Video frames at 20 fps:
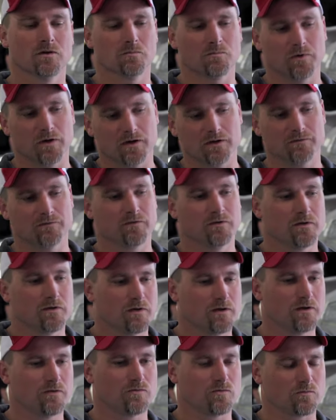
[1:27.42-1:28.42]
But
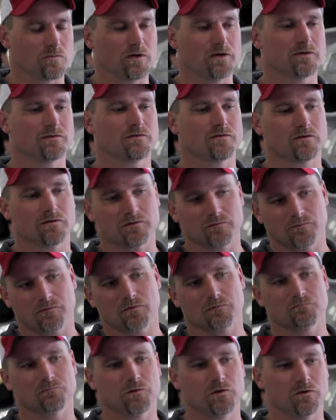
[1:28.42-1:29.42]
as a racer,
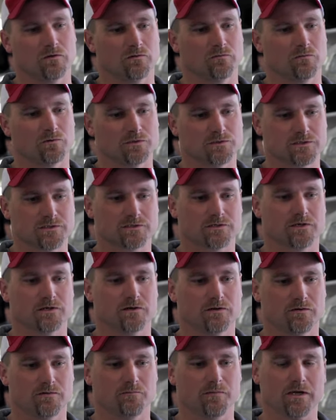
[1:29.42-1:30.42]
you know, we're just going
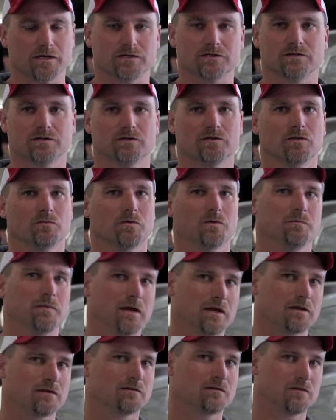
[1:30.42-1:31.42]
to make sure that we
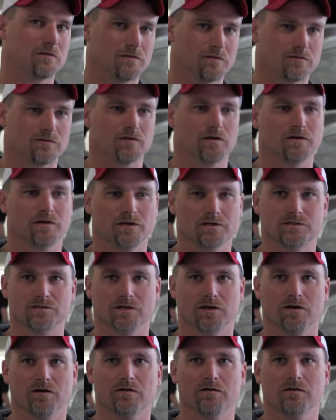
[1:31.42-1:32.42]
make it to the Sunday
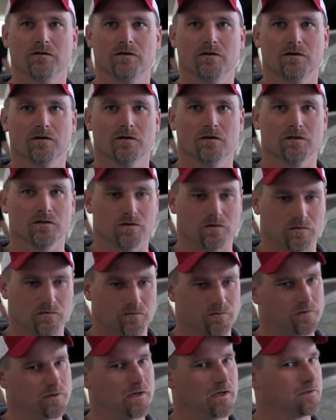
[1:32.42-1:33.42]
show, you
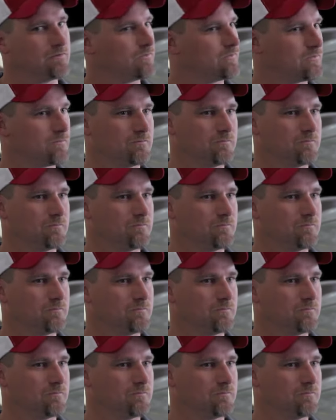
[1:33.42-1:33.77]
know, and not,